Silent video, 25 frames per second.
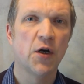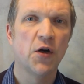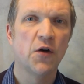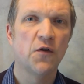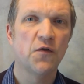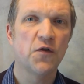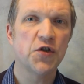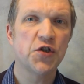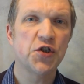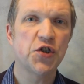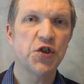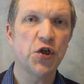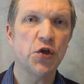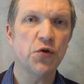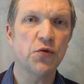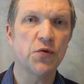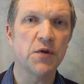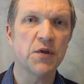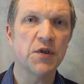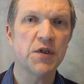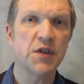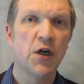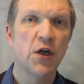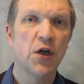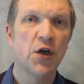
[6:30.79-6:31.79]
For
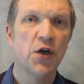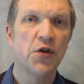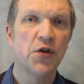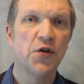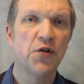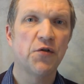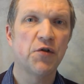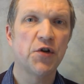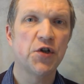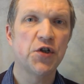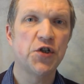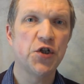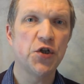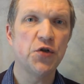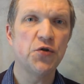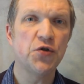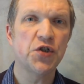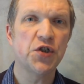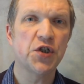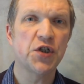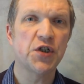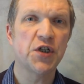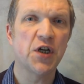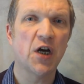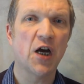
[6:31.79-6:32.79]
students, the
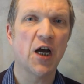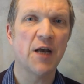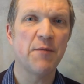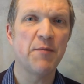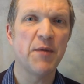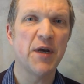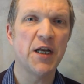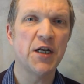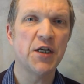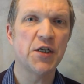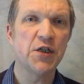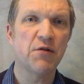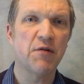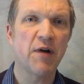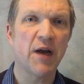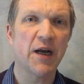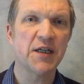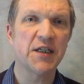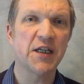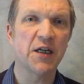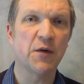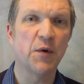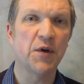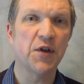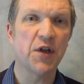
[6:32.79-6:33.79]
reduced time
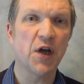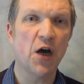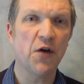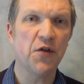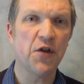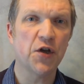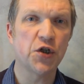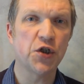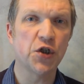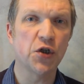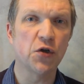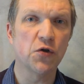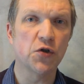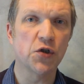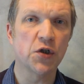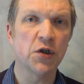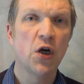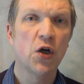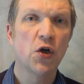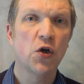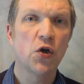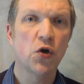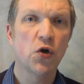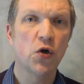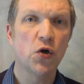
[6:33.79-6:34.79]
interacting with other children
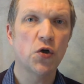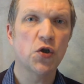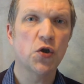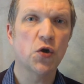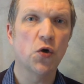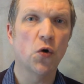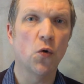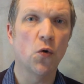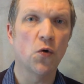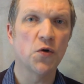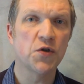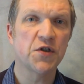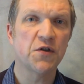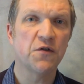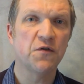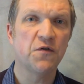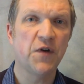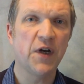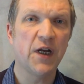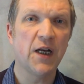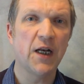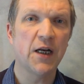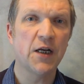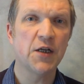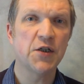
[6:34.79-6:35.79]
could cause
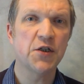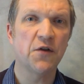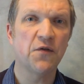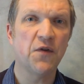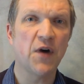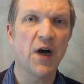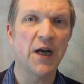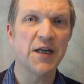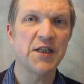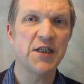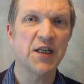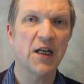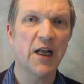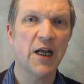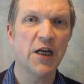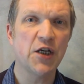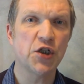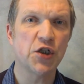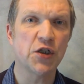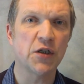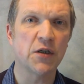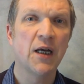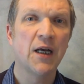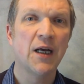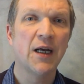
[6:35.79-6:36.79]
feelings of
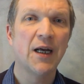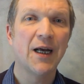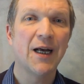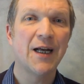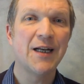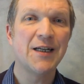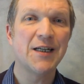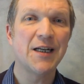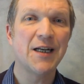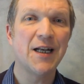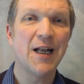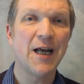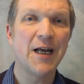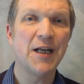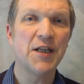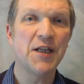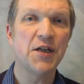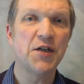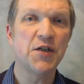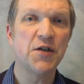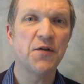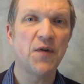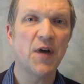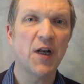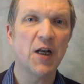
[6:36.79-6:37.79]
isolation and delay the
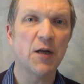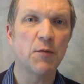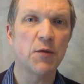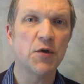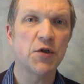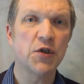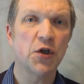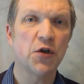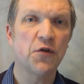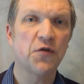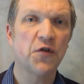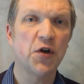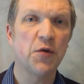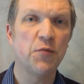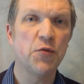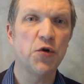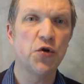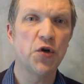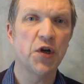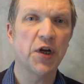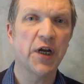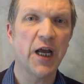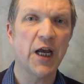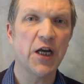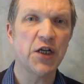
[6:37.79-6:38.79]
development of
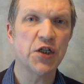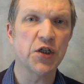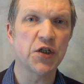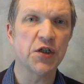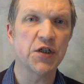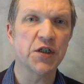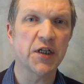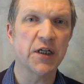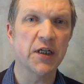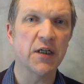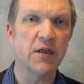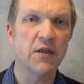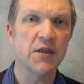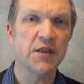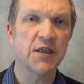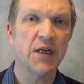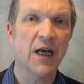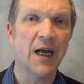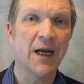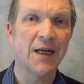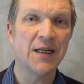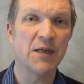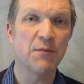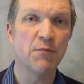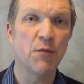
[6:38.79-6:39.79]
communication skills
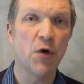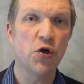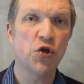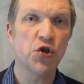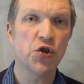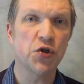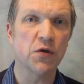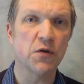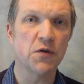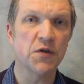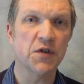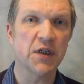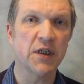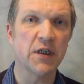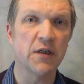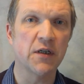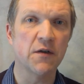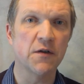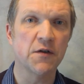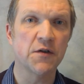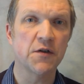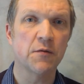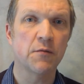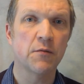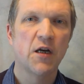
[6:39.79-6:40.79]
and emotional
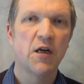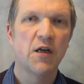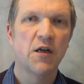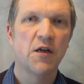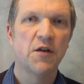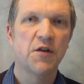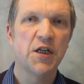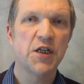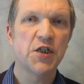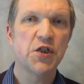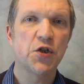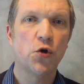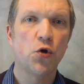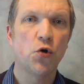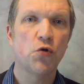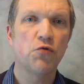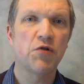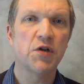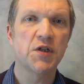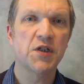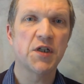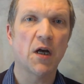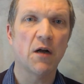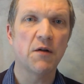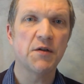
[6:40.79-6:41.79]
skills. This could
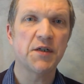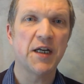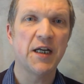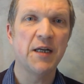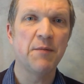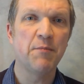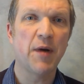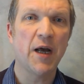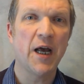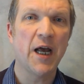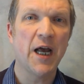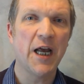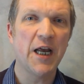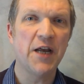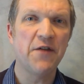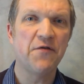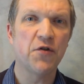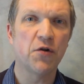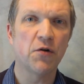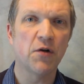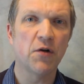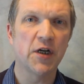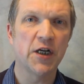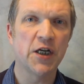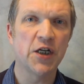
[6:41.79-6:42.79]
result in
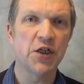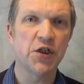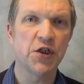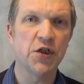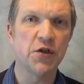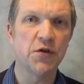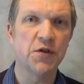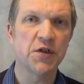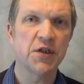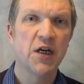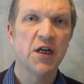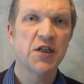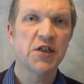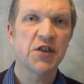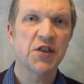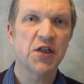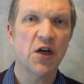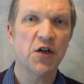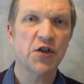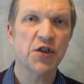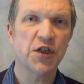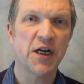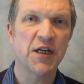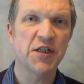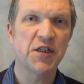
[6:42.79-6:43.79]
behavioural issues
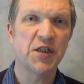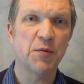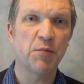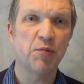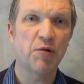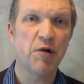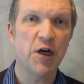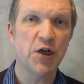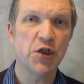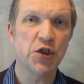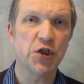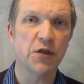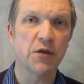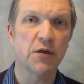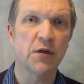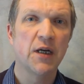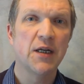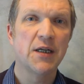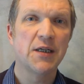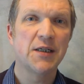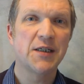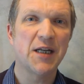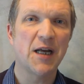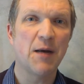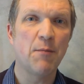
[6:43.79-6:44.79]
such as depression,
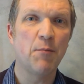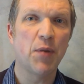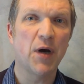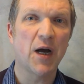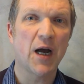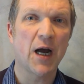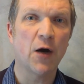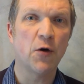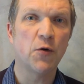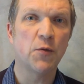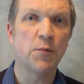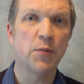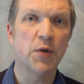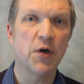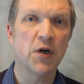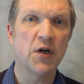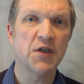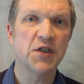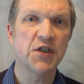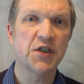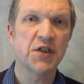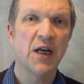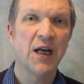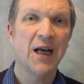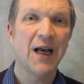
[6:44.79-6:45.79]
temper
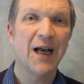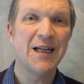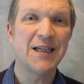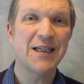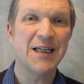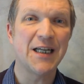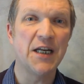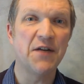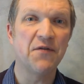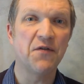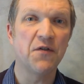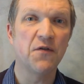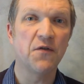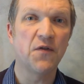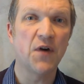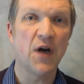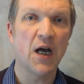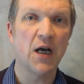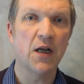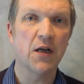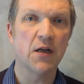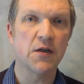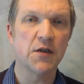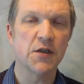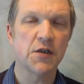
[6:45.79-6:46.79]
outbursts, and even
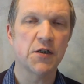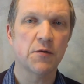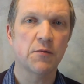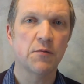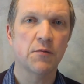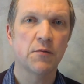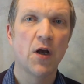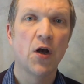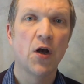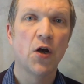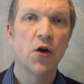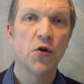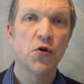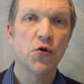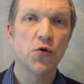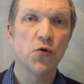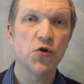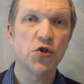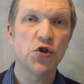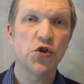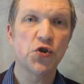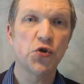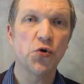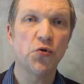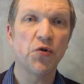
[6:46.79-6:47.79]
violence. Your
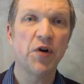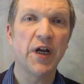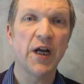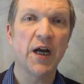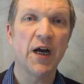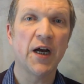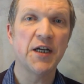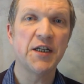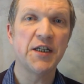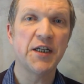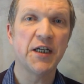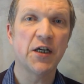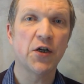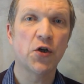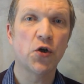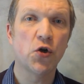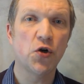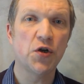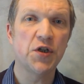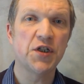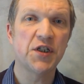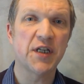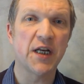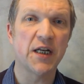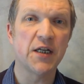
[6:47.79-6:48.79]
story idea
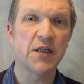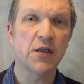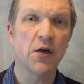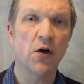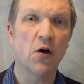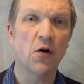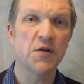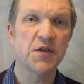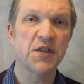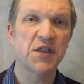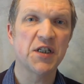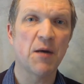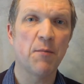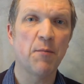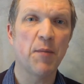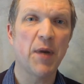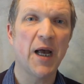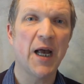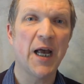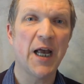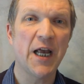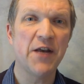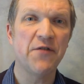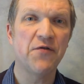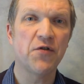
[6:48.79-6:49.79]
could centre on some
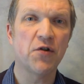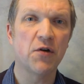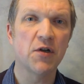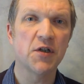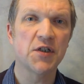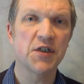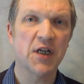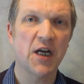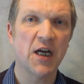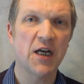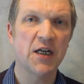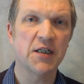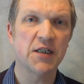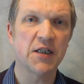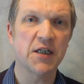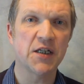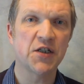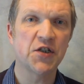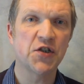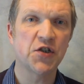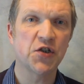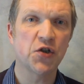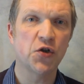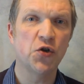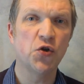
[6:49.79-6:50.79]
behavioural
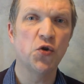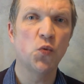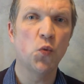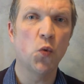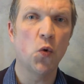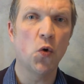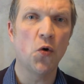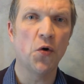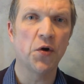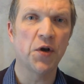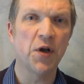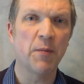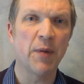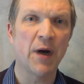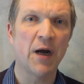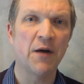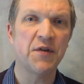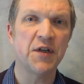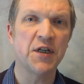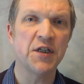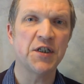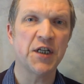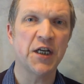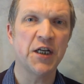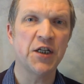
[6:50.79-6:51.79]
scientists who warn about
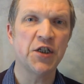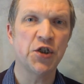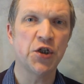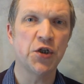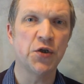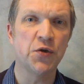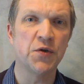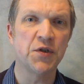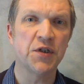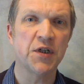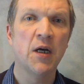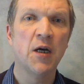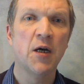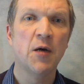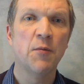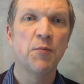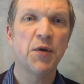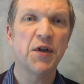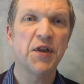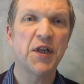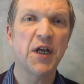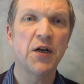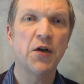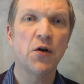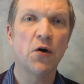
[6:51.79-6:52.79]
these issues,
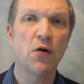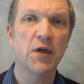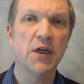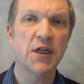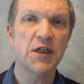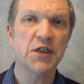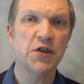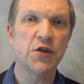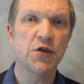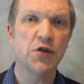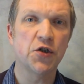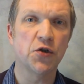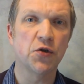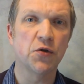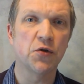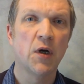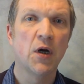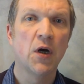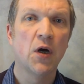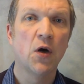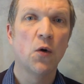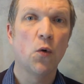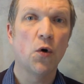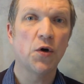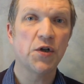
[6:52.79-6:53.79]
but they're not listened to.
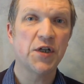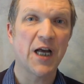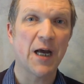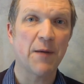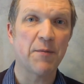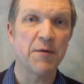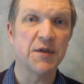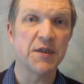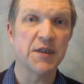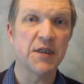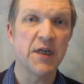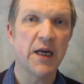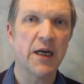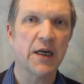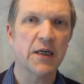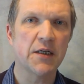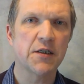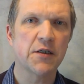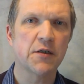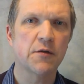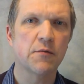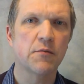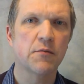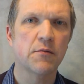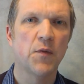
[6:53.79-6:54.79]
What happens
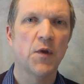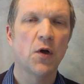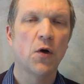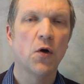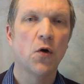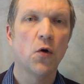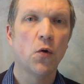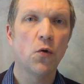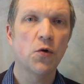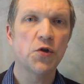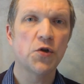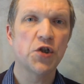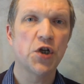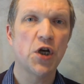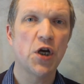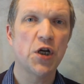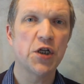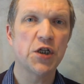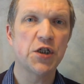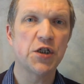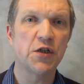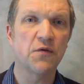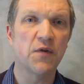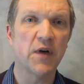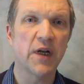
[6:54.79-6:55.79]
next?
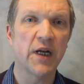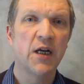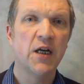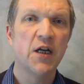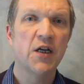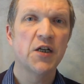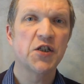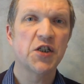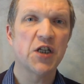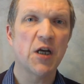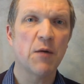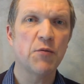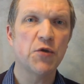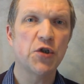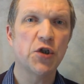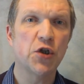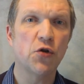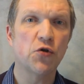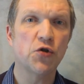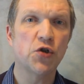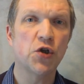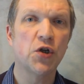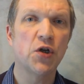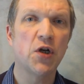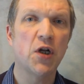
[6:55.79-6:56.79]
Alternatively, some
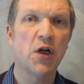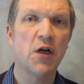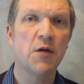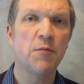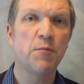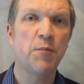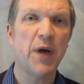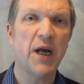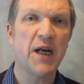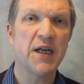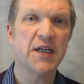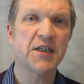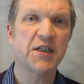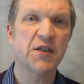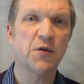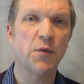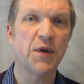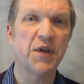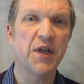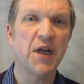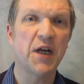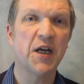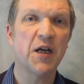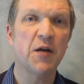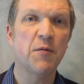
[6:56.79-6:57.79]
children learn best when
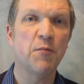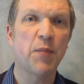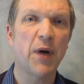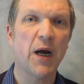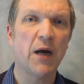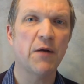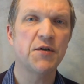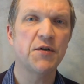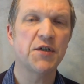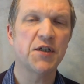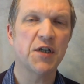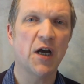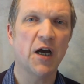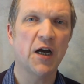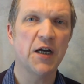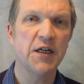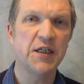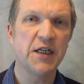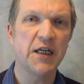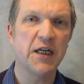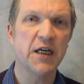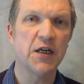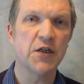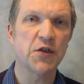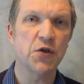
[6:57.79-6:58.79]
they can bounce
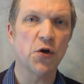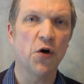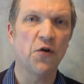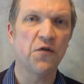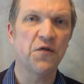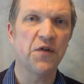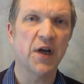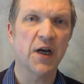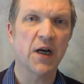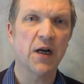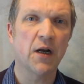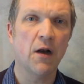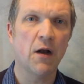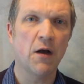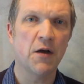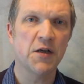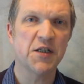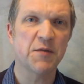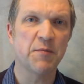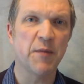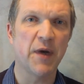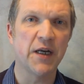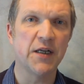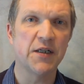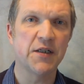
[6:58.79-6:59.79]
ideas off their
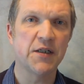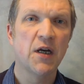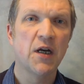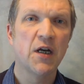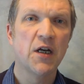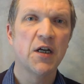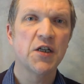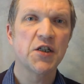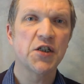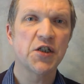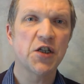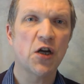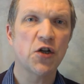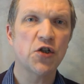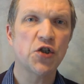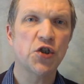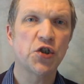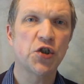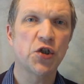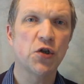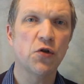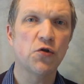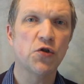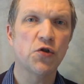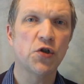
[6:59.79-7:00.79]
classmates. Such
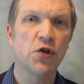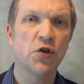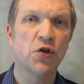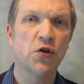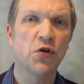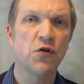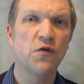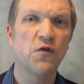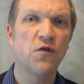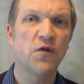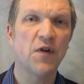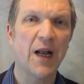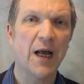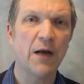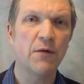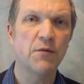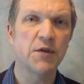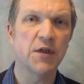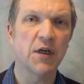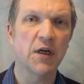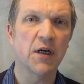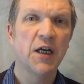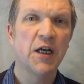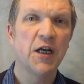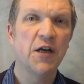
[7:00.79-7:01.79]
children could
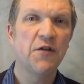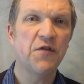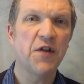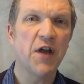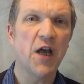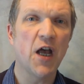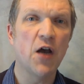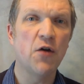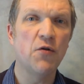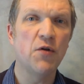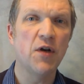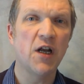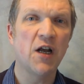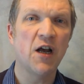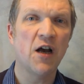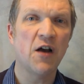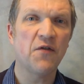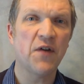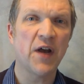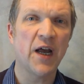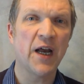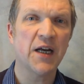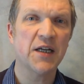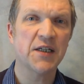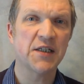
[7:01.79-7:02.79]
flounder if they only have
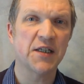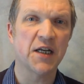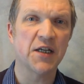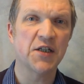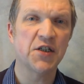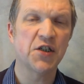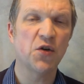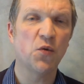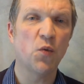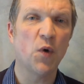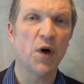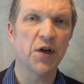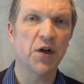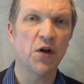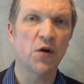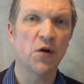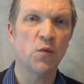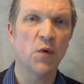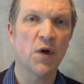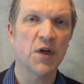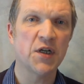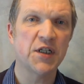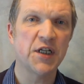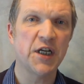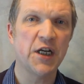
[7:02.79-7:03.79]
access to
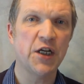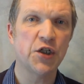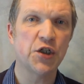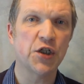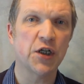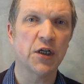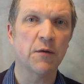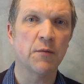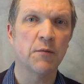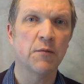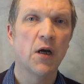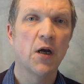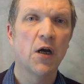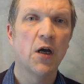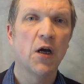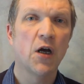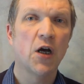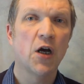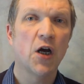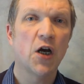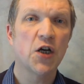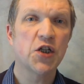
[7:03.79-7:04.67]
one-on-one teaching. A